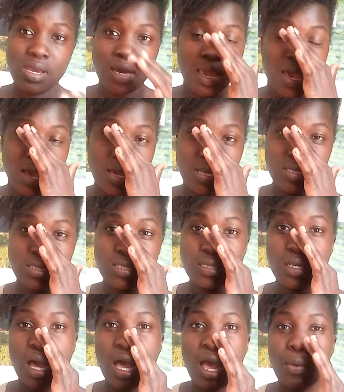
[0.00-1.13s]
Guys,
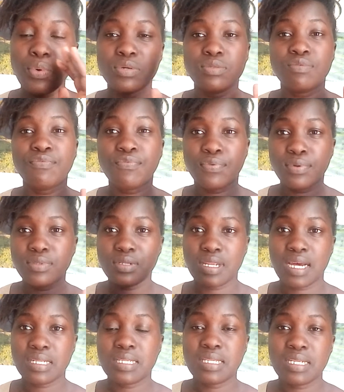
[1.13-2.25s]
I was fooled
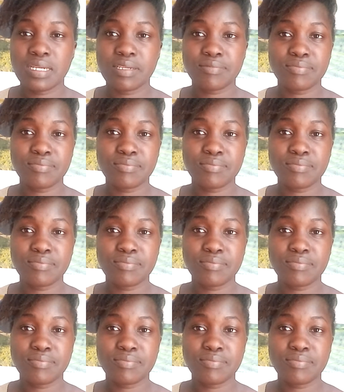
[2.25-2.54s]
that day,